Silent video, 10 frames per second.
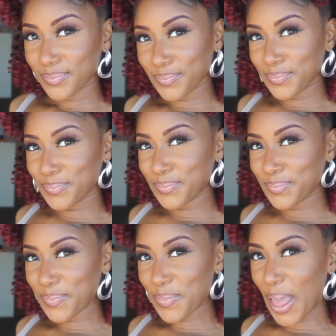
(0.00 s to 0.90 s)

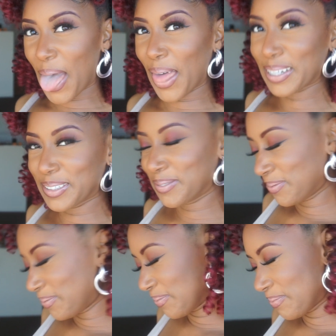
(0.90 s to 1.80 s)
I'm
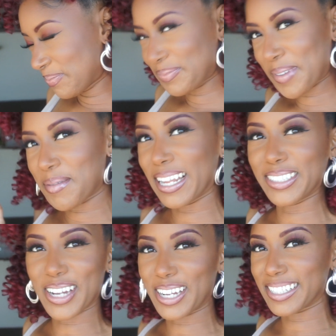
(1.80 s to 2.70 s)
gonna
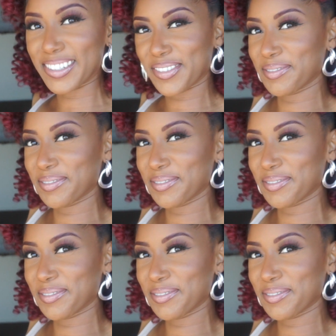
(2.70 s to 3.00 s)
let y'all just.